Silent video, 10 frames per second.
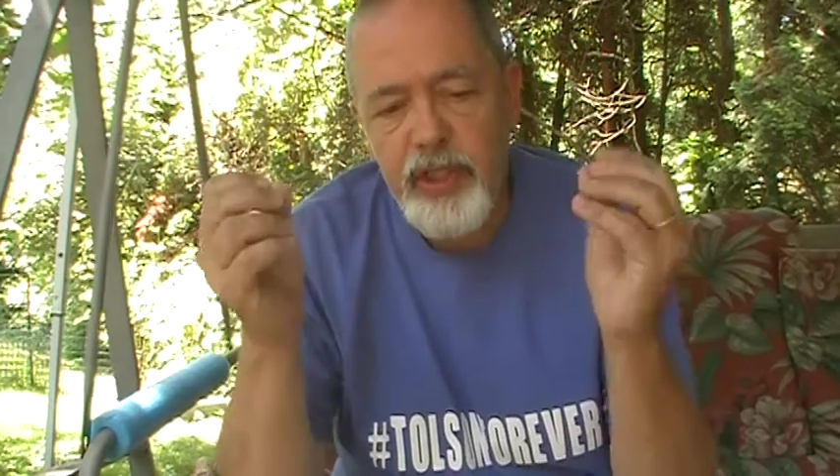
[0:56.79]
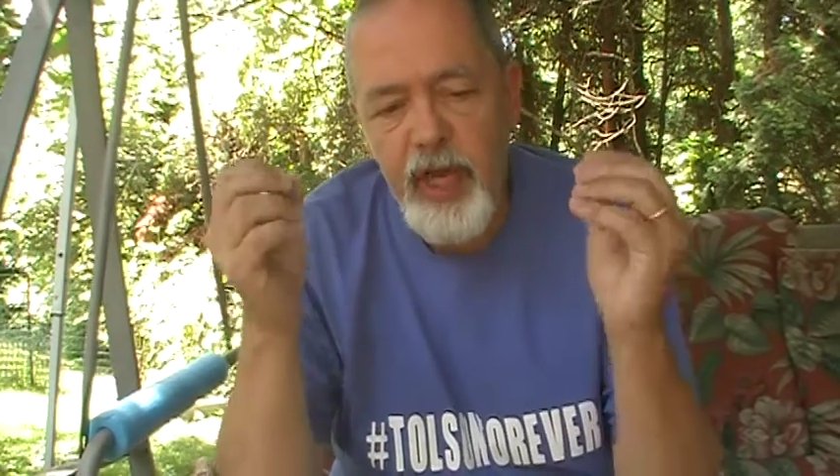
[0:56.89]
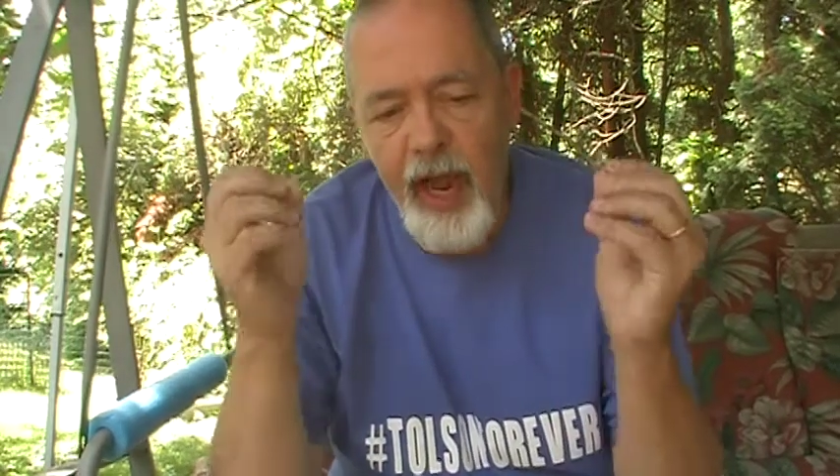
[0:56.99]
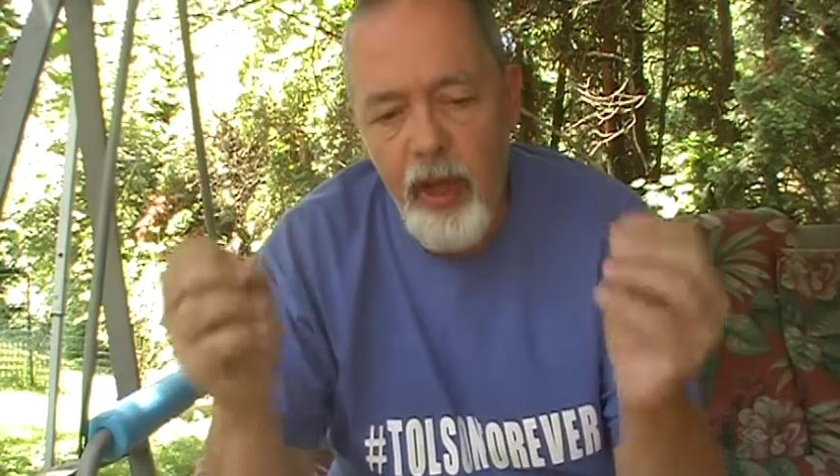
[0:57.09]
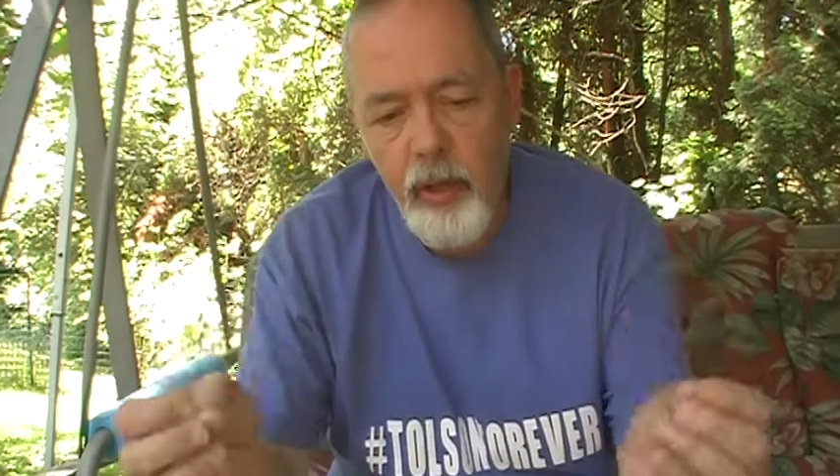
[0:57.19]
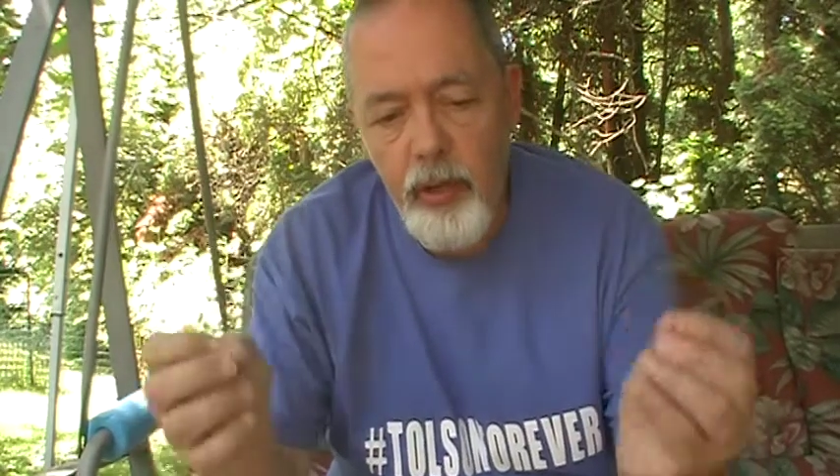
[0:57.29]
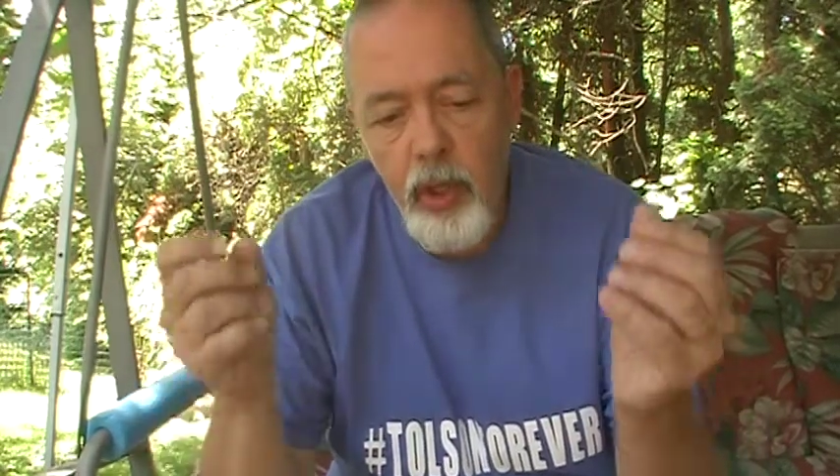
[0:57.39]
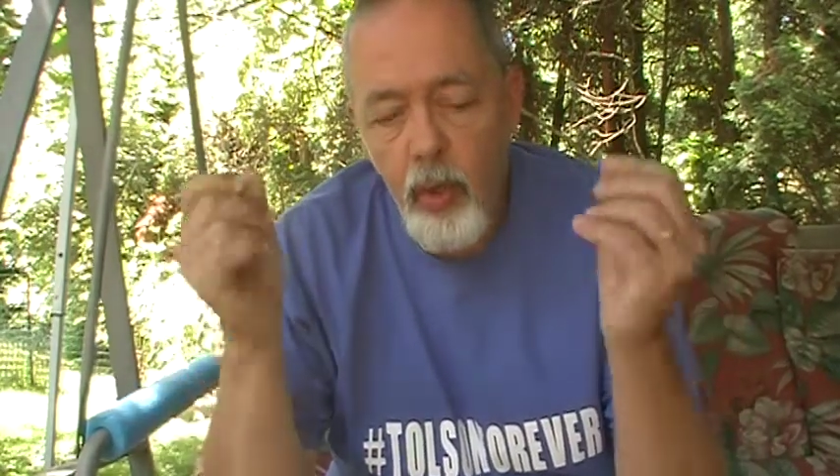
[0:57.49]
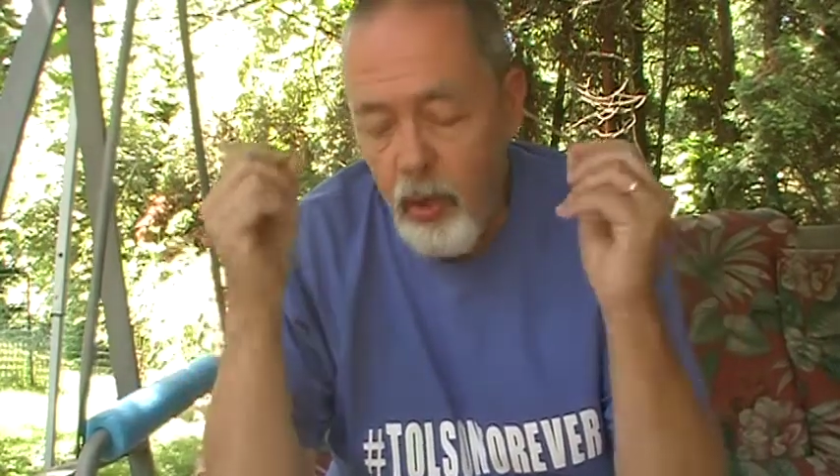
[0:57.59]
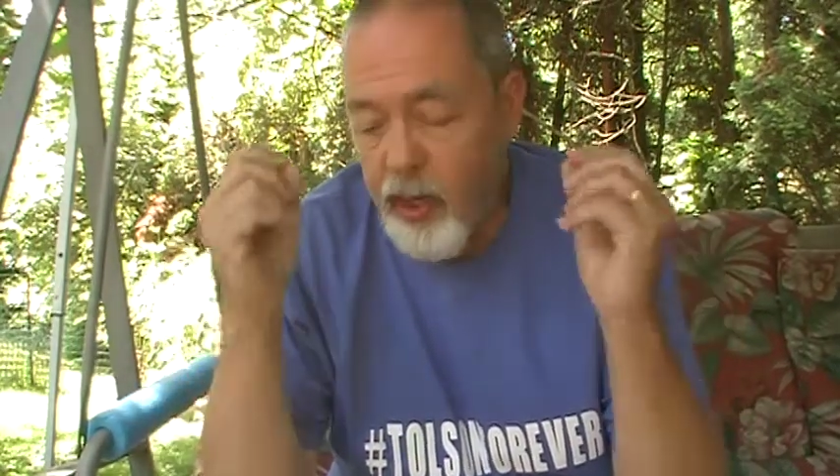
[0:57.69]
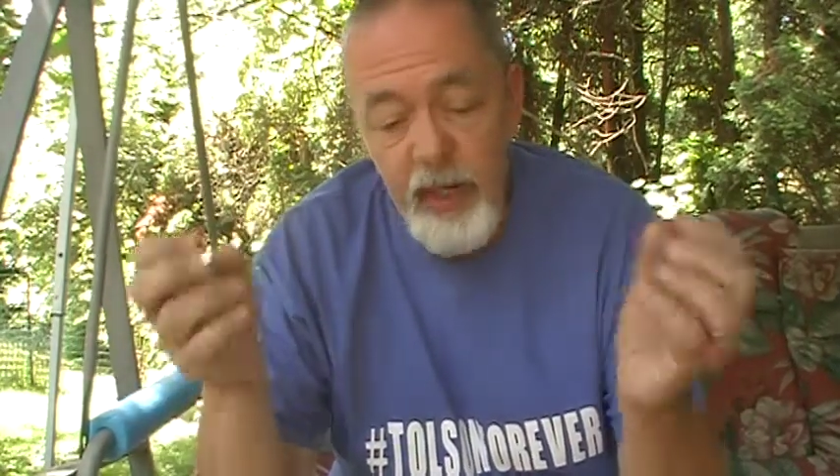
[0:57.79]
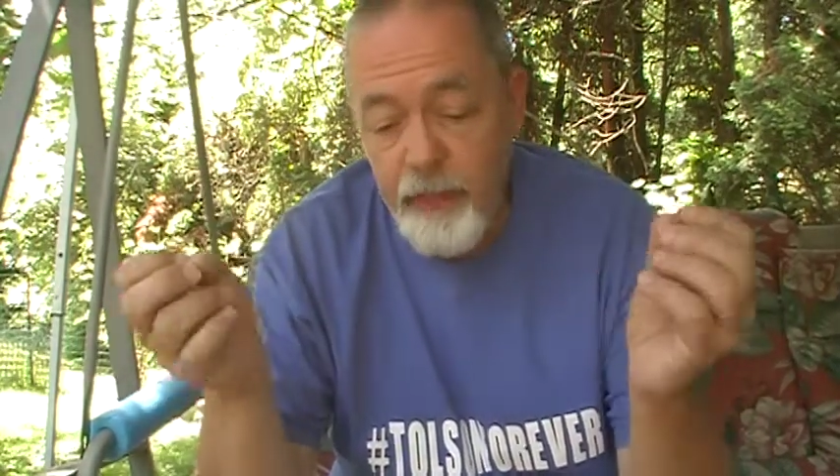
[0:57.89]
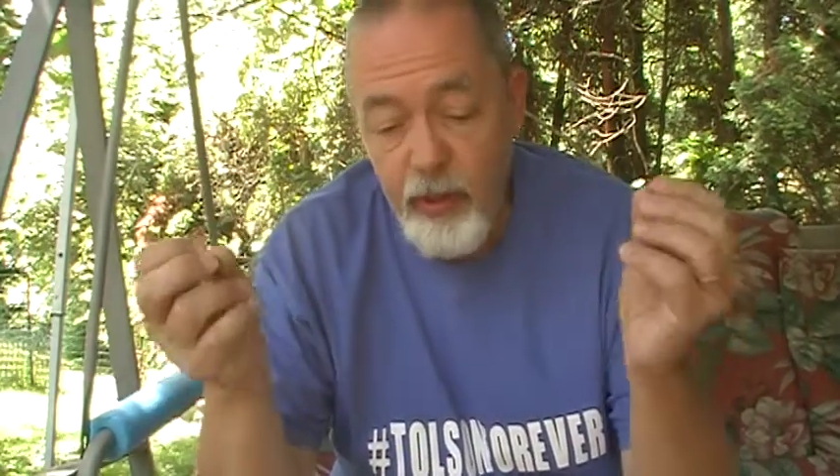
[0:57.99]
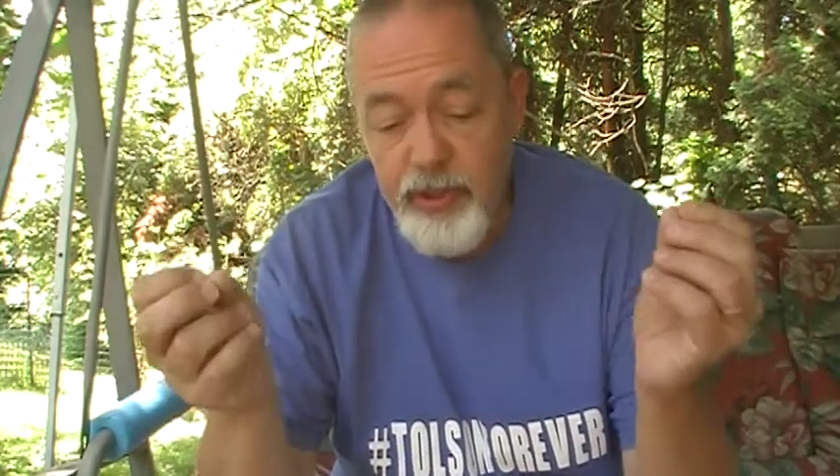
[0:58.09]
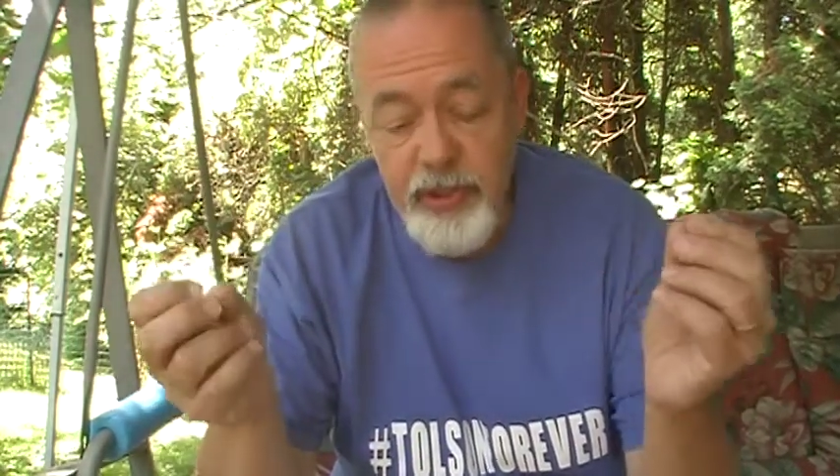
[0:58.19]
child or any
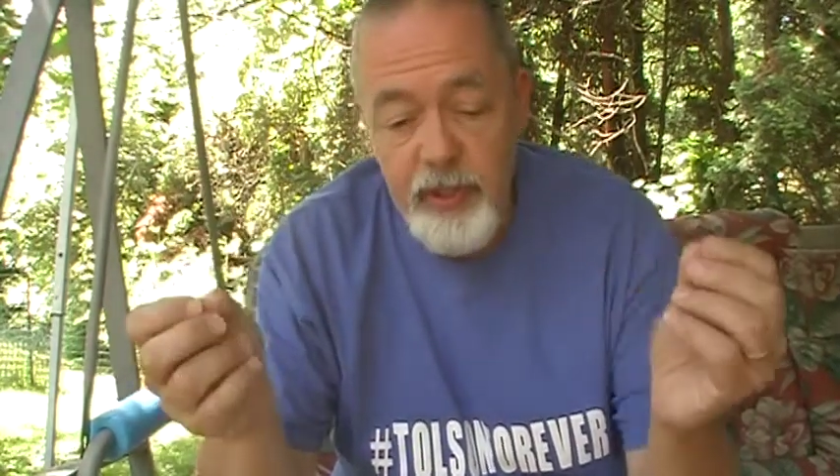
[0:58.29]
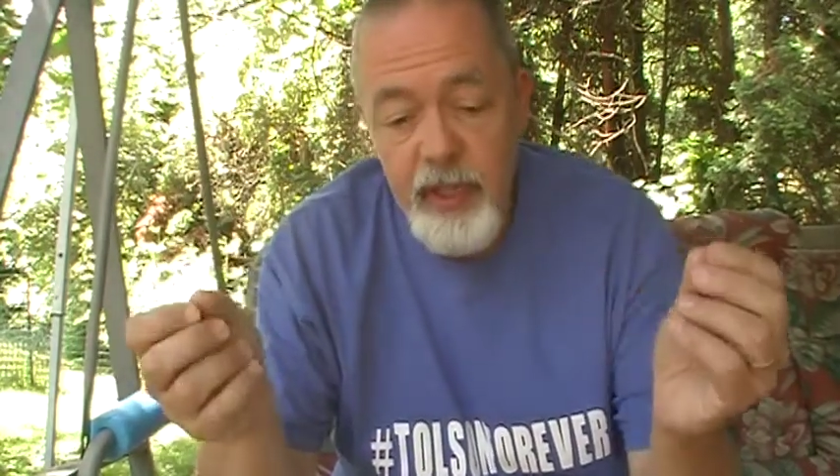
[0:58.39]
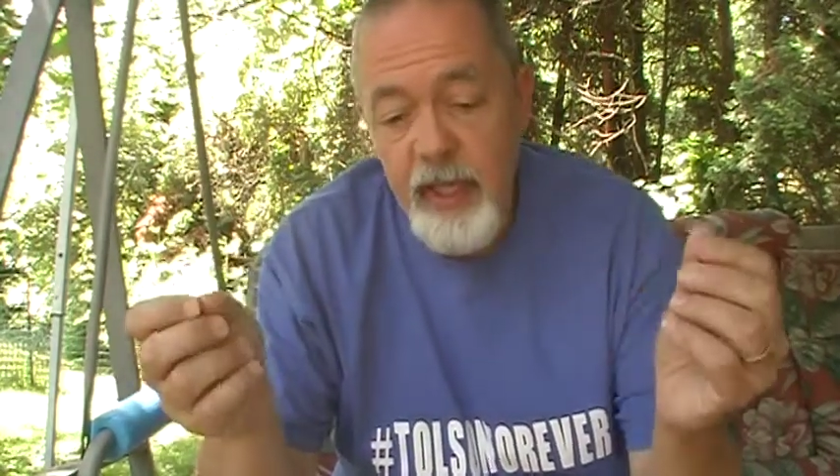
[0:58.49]
person